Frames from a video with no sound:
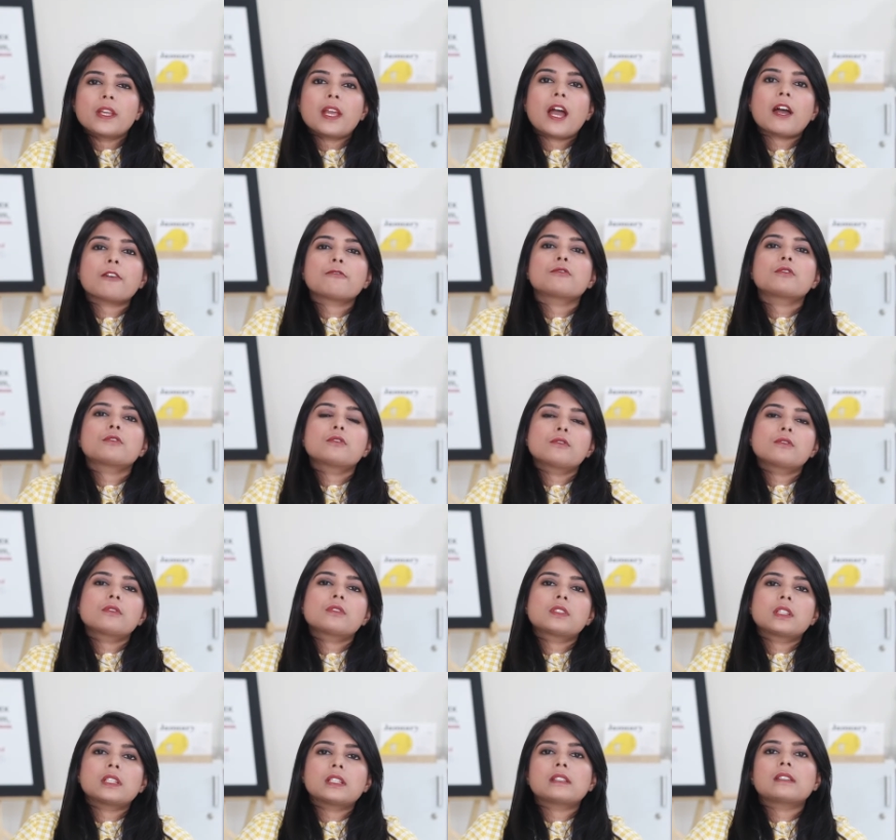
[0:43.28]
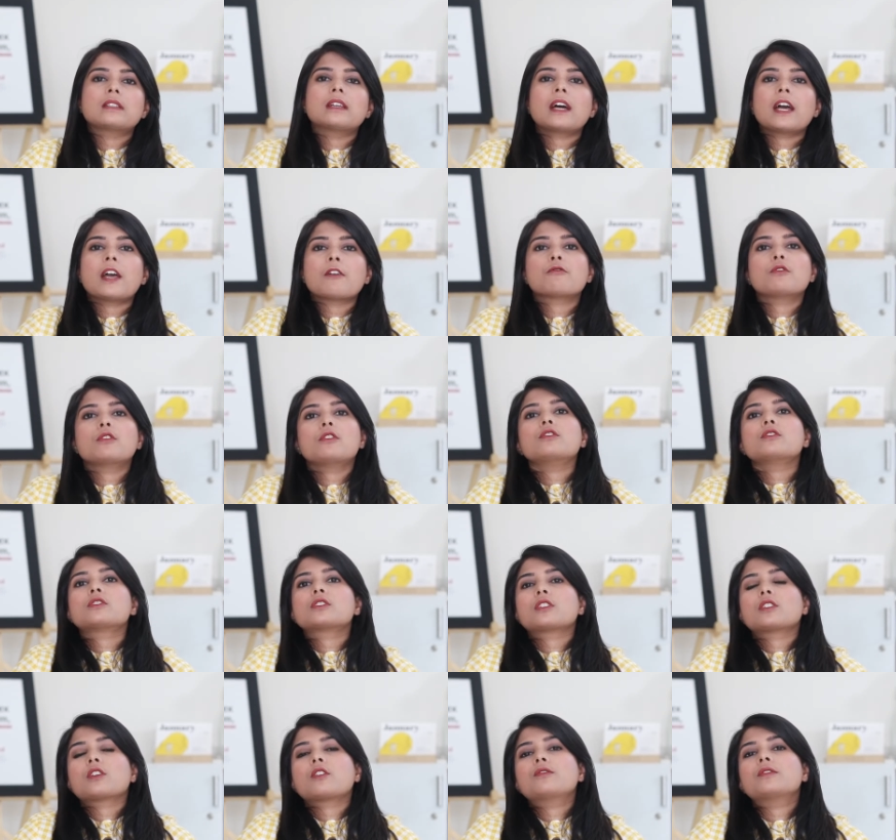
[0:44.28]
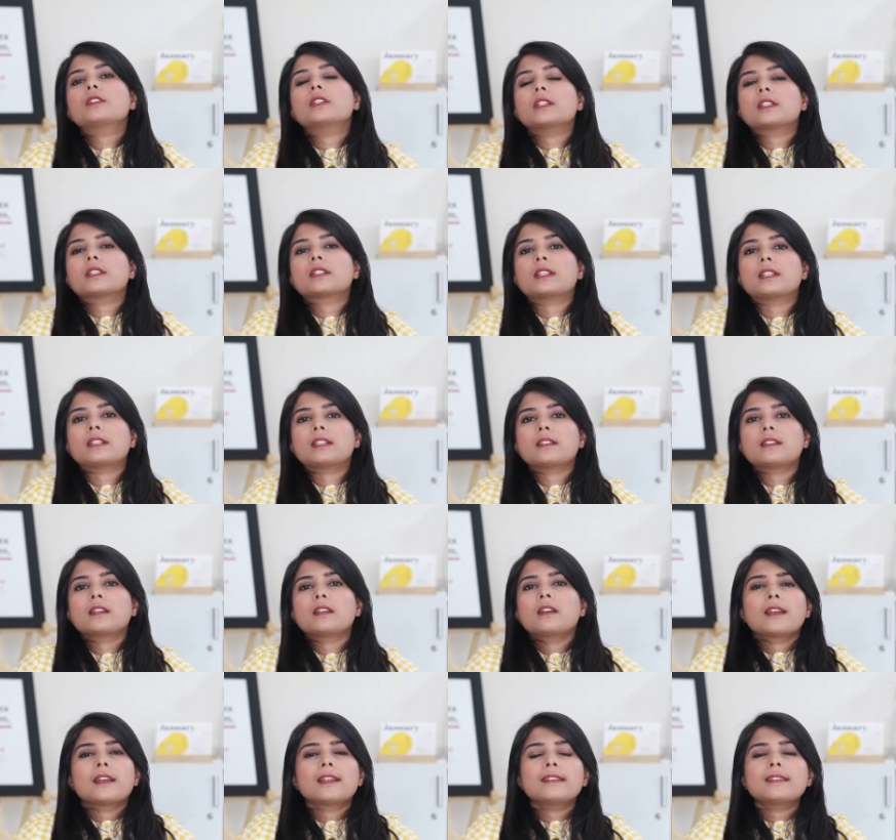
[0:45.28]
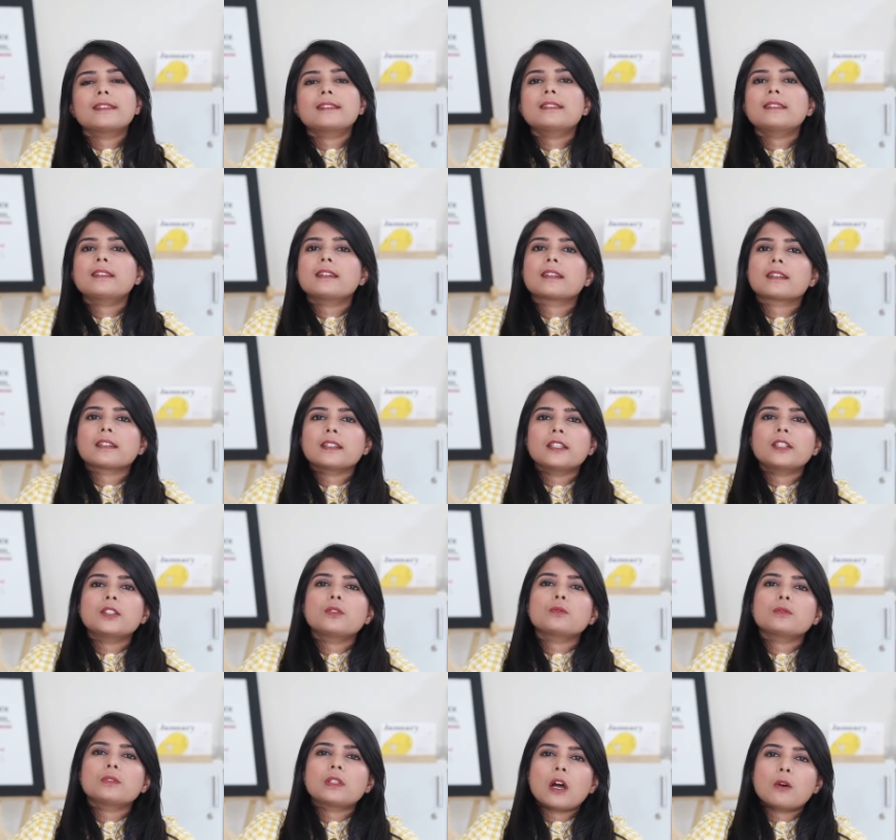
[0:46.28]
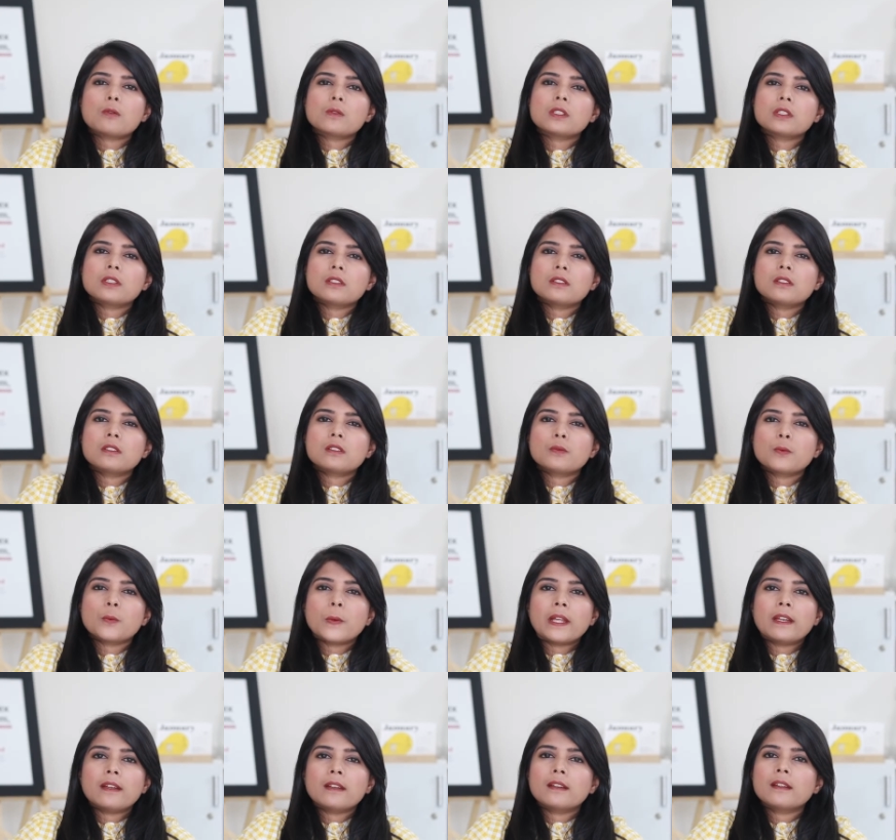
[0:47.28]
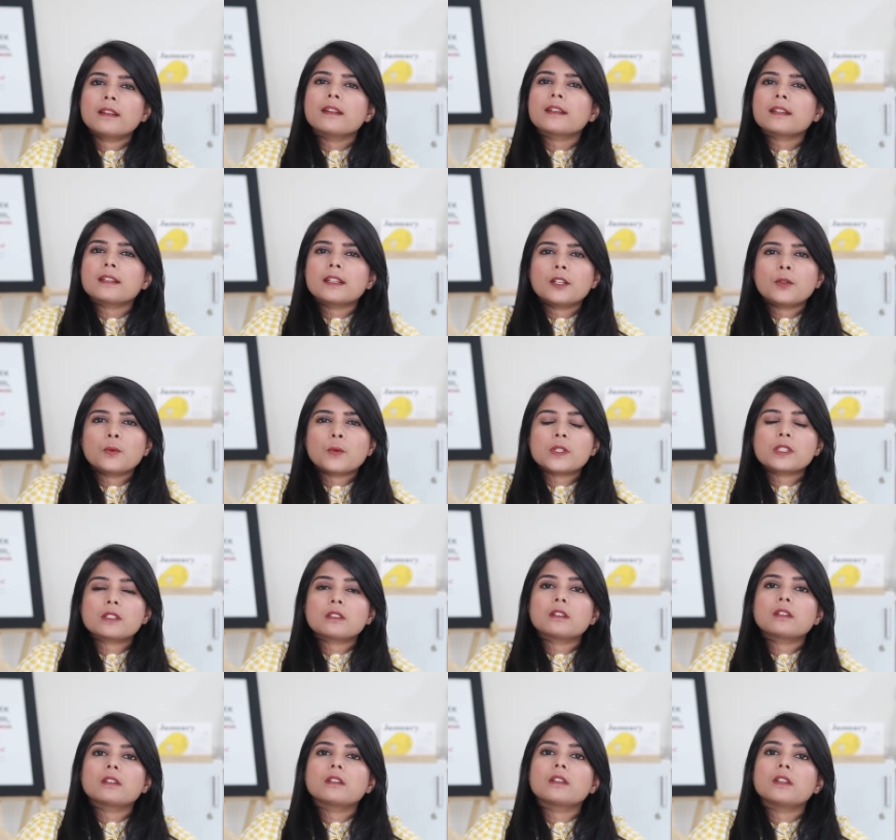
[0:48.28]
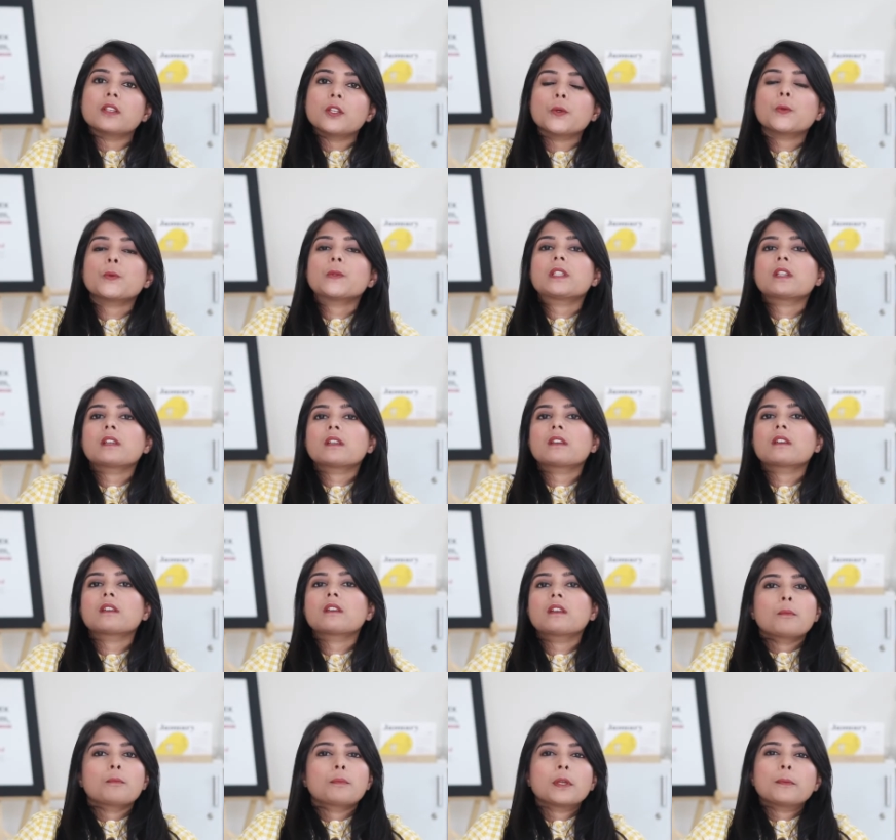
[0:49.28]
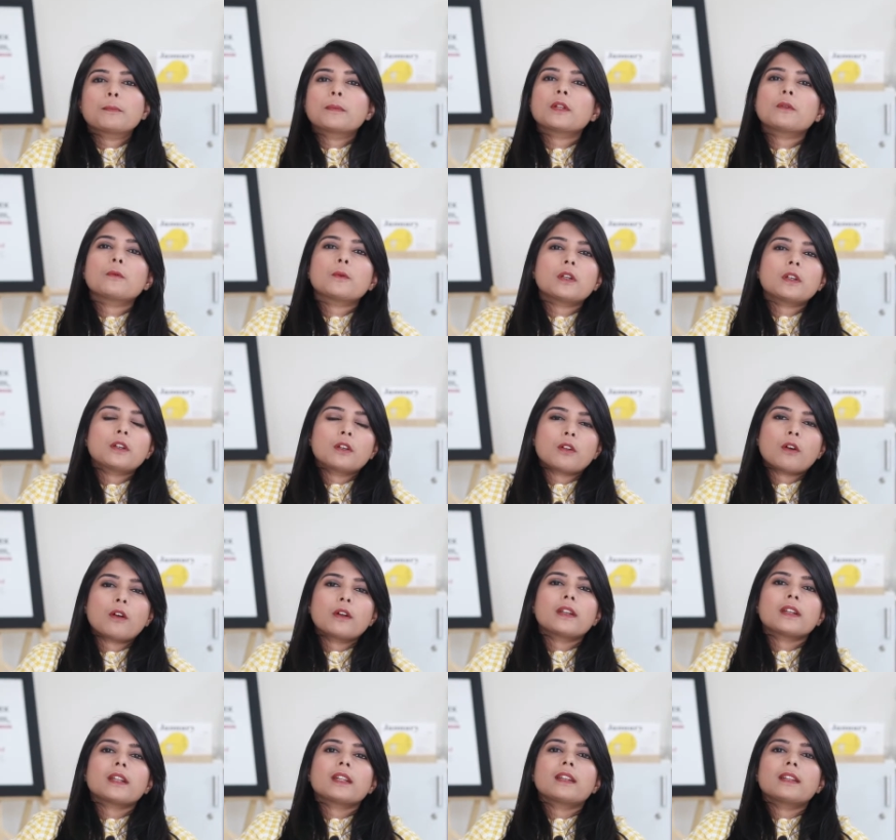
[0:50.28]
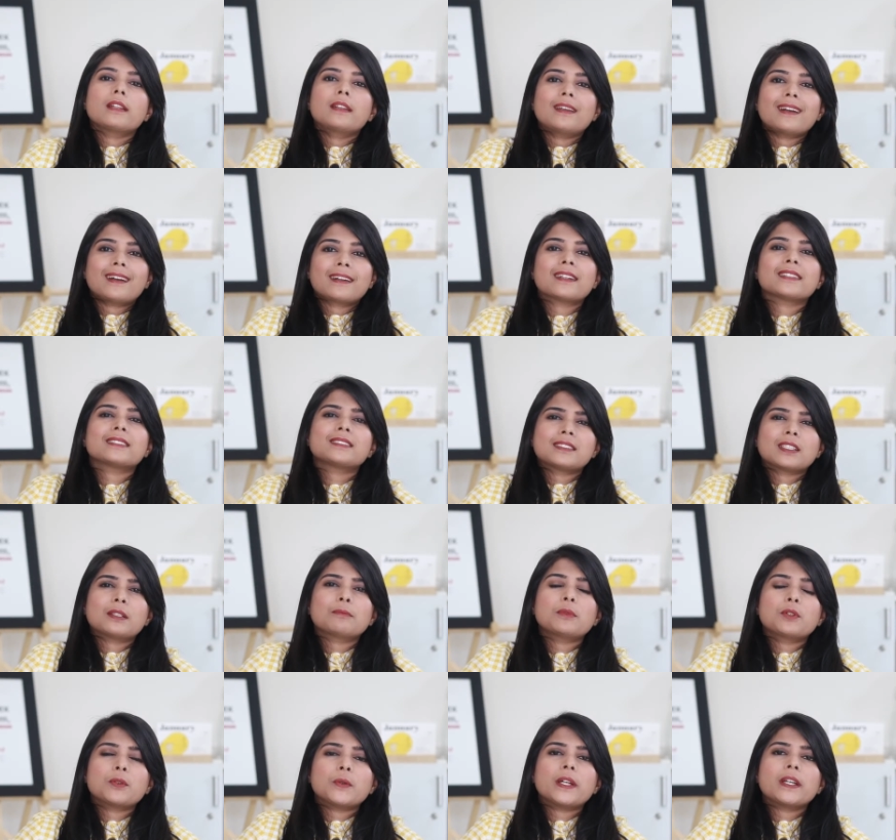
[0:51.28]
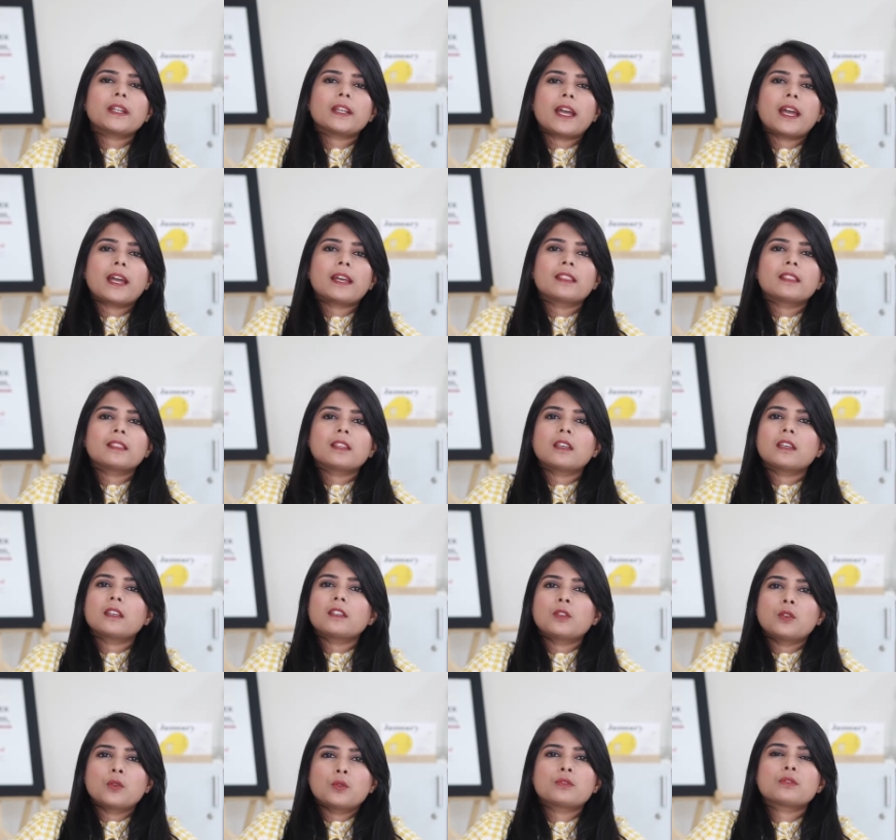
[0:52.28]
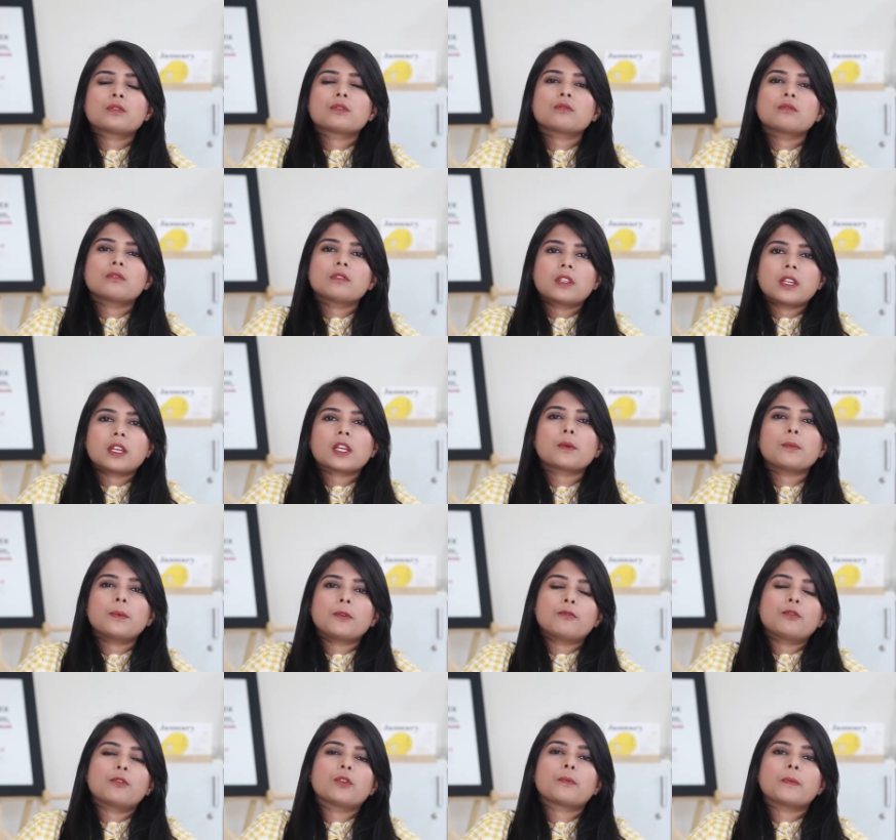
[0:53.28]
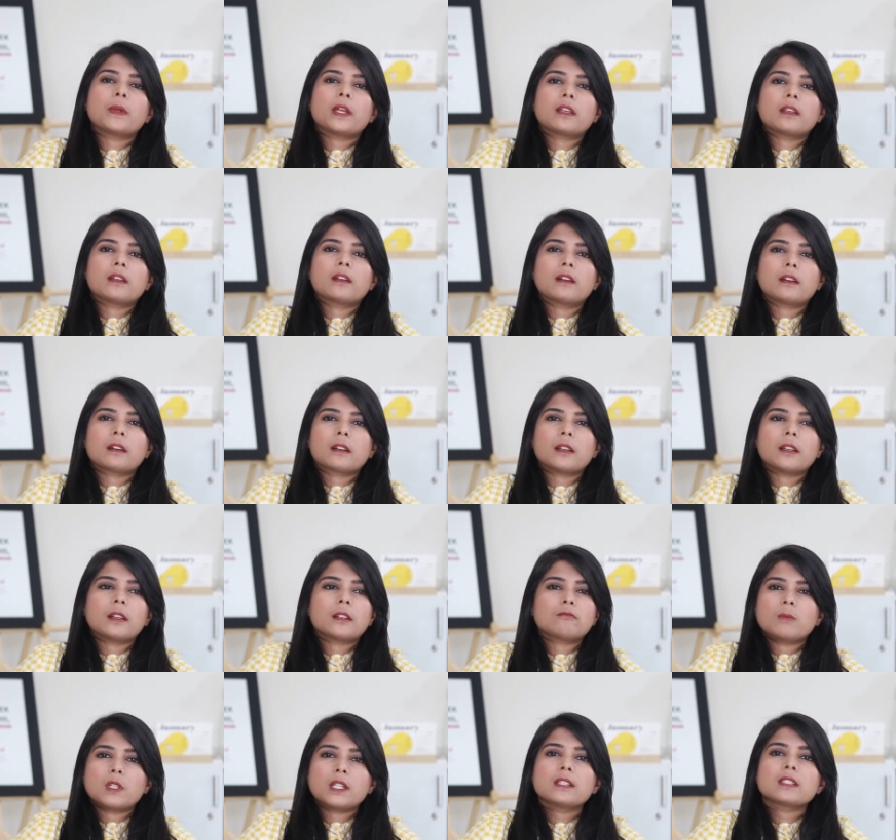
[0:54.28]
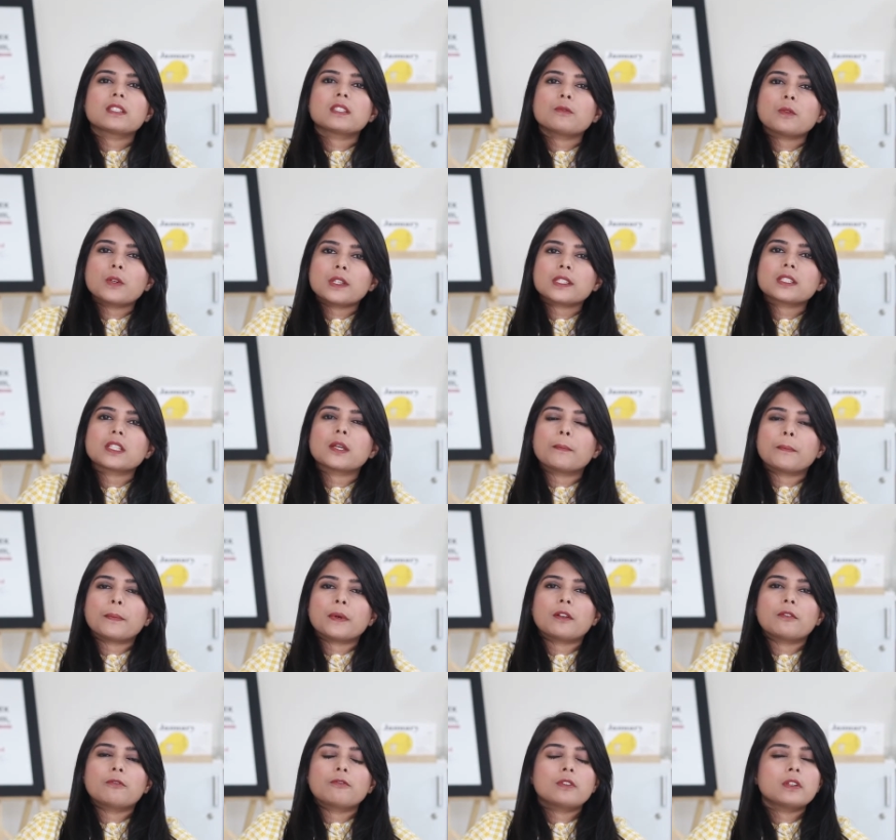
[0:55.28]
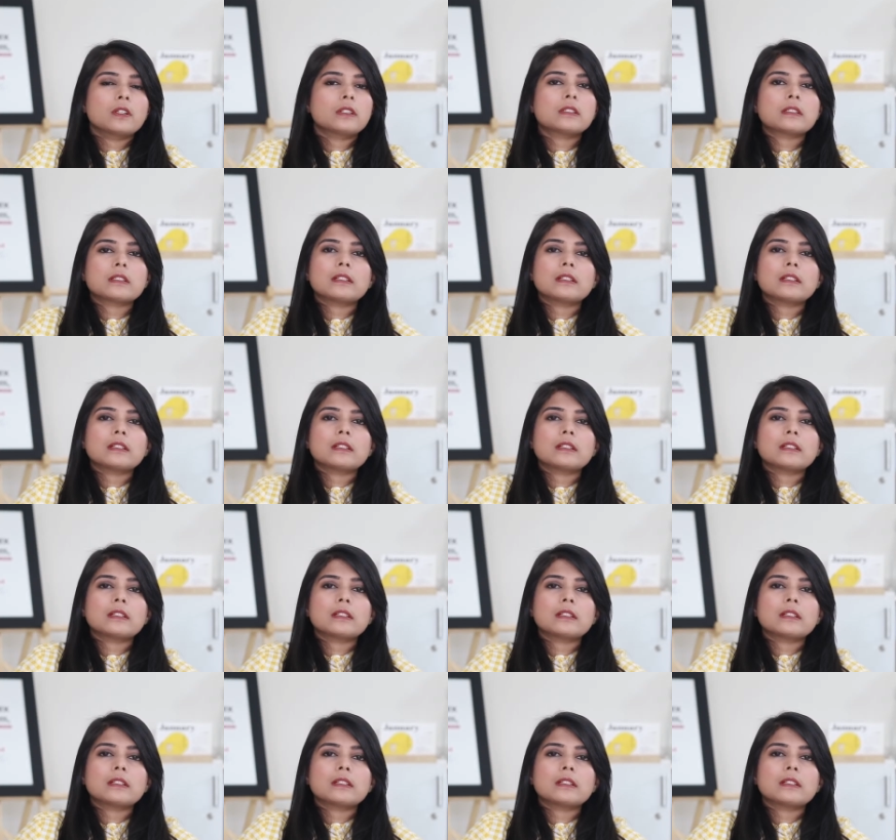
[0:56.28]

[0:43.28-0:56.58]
have to see the evolution of internet. In the early 2000s, when internet was a new thing, people were not really accustomed to it and they used to think before making a click. Reason was simple. First,